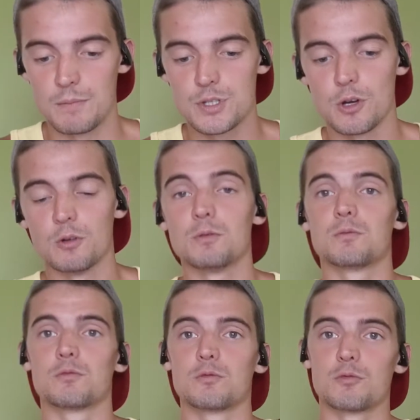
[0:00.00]
So
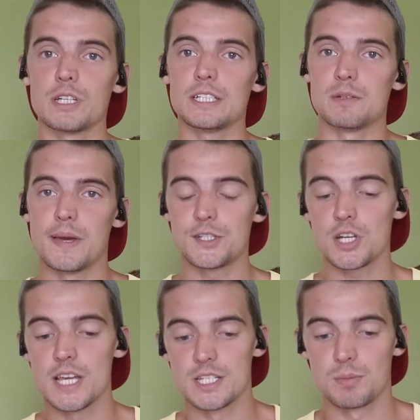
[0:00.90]
really,
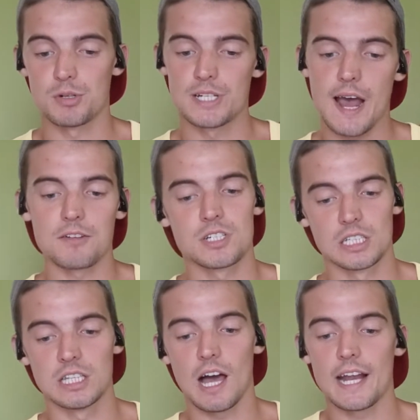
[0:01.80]
dementia is a pronounced
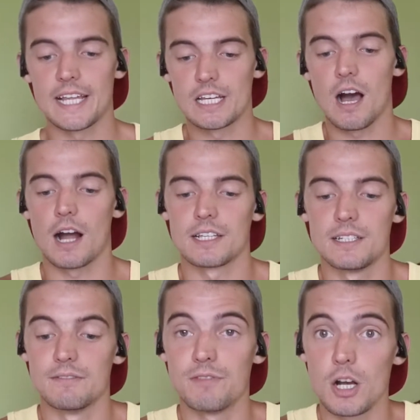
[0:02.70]
decline in
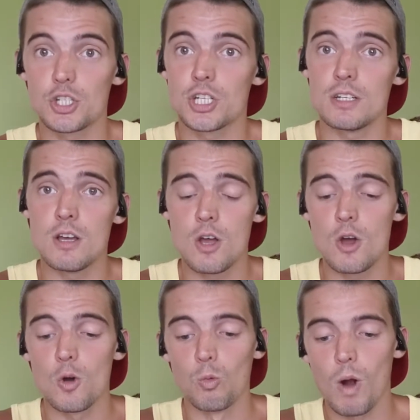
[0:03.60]
cognitive function
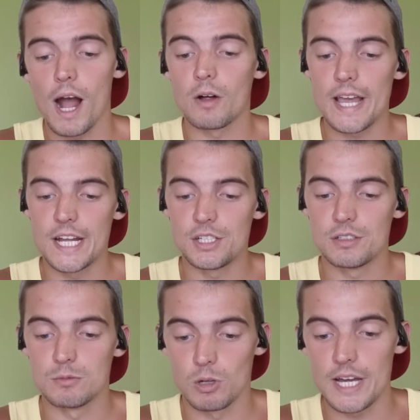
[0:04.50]
while
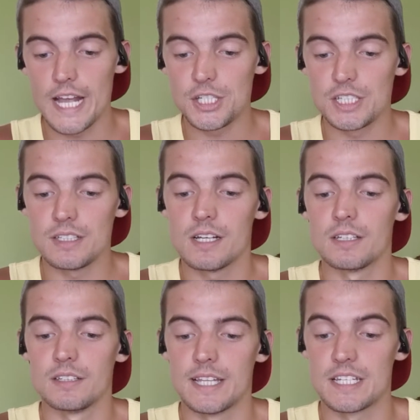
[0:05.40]
aging
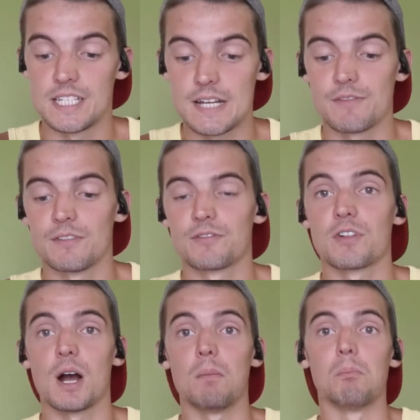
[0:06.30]
that is different
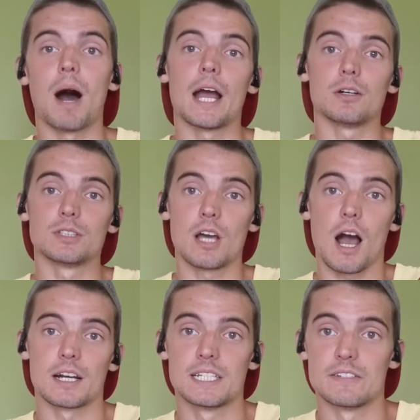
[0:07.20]
from mild
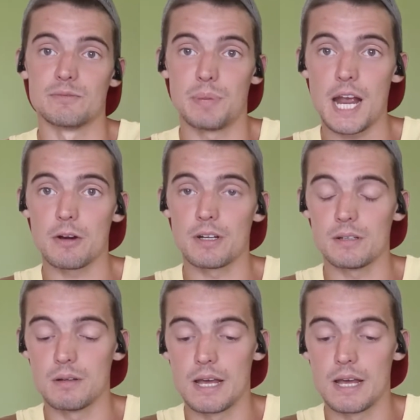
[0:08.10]
cognitive impairment